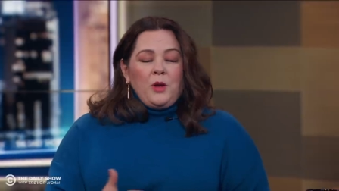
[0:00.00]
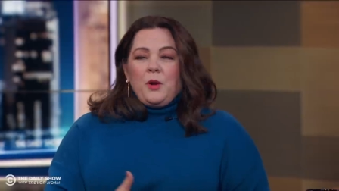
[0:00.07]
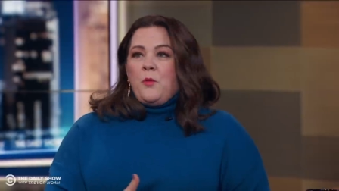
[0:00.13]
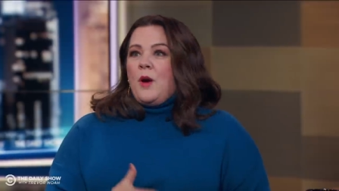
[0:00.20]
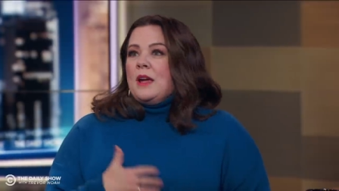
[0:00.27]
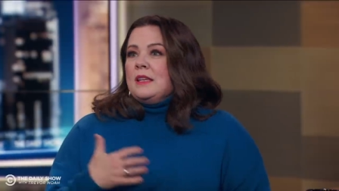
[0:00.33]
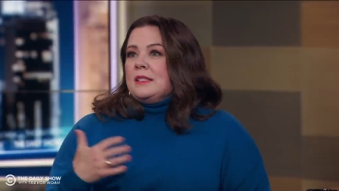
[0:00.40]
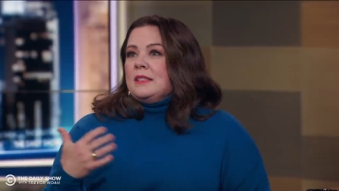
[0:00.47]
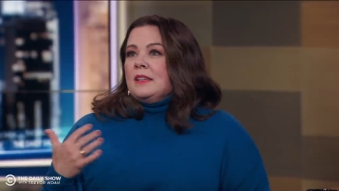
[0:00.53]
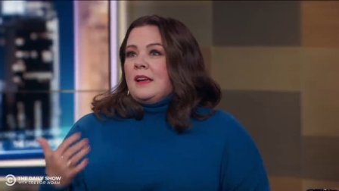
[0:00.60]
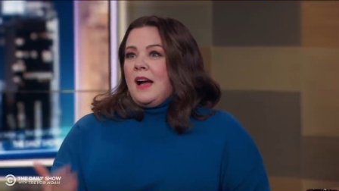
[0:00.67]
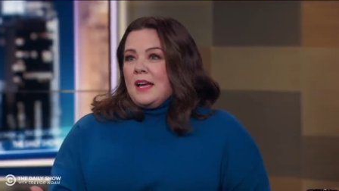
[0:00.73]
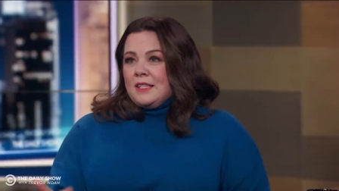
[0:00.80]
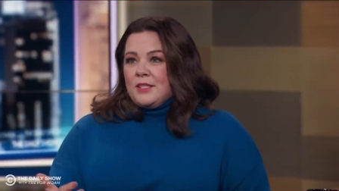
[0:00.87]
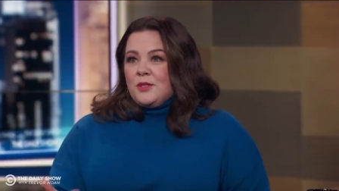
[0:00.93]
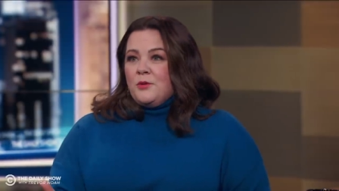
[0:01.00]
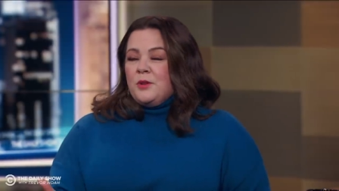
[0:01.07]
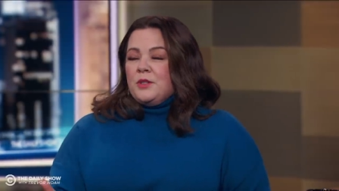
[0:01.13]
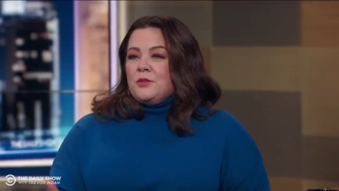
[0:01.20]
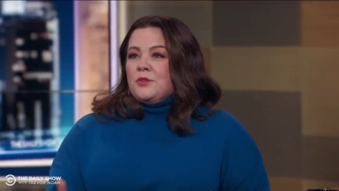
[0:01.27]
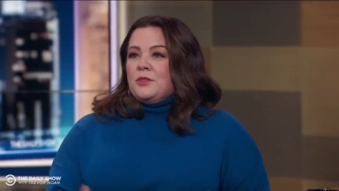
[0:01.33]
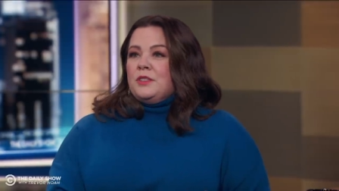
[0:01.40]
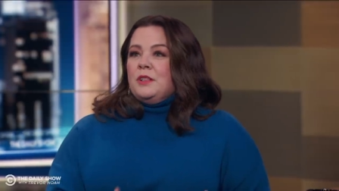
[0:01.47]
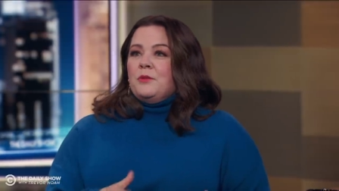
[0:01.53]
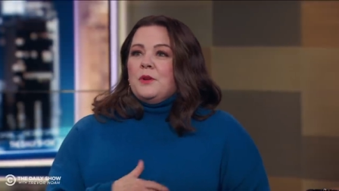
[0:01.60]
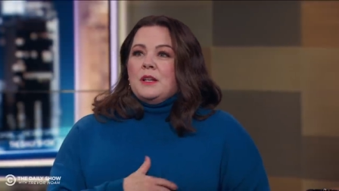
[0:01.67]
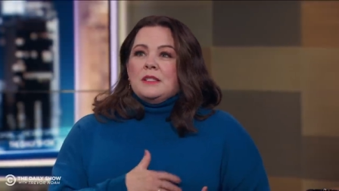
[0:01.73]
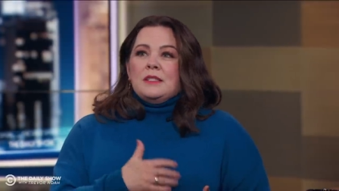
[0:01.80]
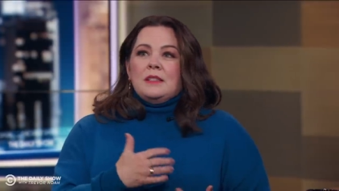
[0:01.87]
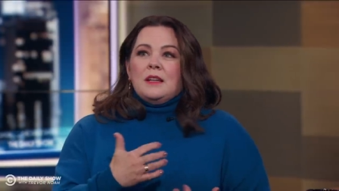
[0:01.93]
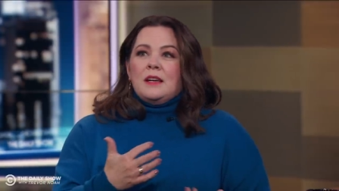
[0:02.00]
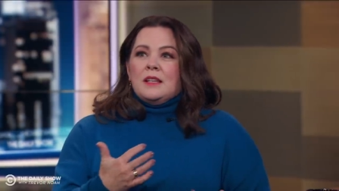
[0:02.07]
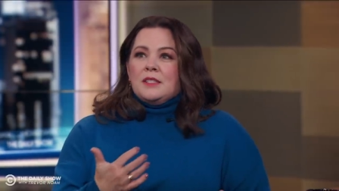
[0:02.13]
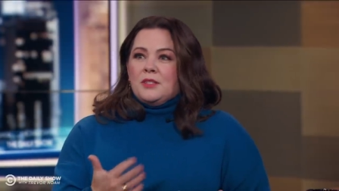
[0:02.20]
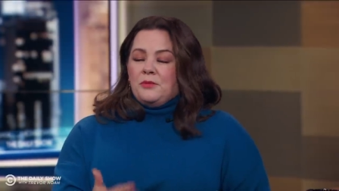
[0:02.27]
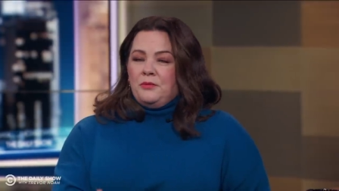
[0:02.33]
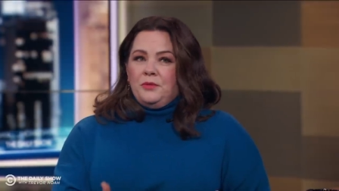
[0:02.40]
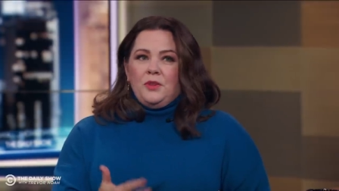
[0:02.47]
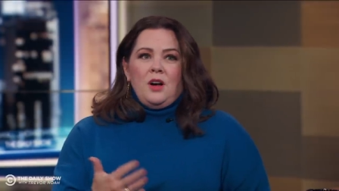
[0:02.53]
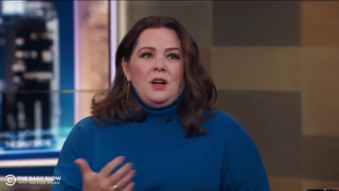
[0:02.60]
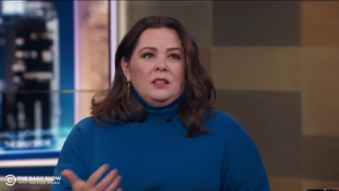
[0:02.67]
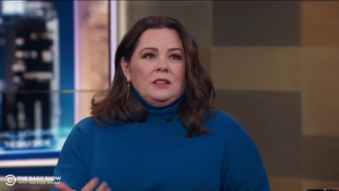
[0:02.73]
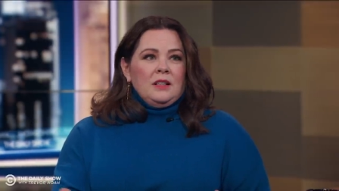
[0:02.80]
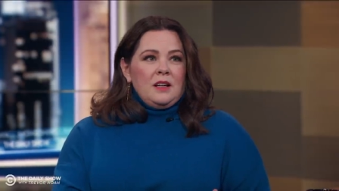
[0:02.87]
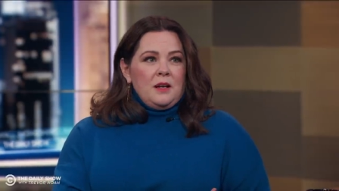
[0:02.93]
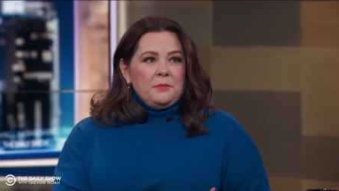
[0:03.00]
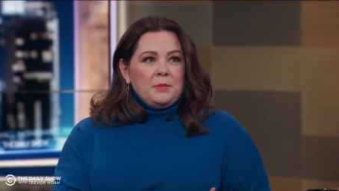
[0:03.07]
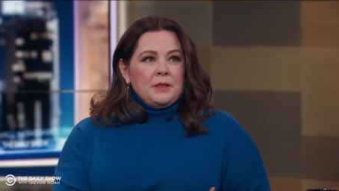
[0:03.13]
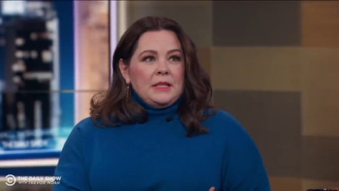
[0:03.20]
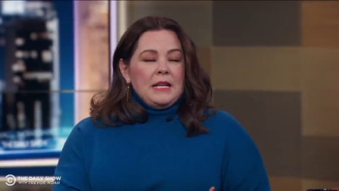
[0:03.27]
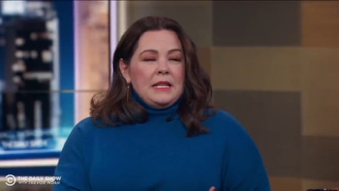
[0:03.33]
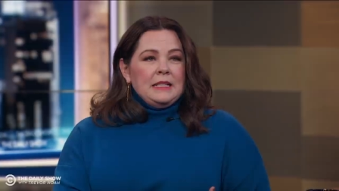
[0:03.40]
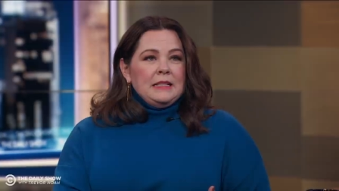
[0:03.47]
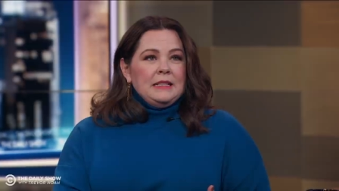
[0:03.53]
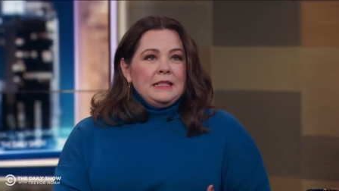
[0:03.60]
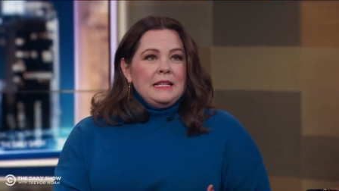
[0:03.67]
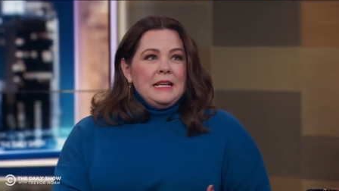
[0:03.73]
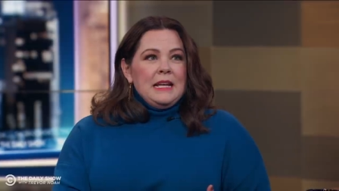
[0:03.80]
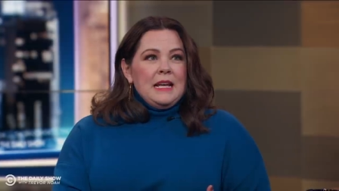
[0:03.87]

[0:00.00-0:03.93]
Like, why is the guy so interesting? Why is the guy so flawed and complicated?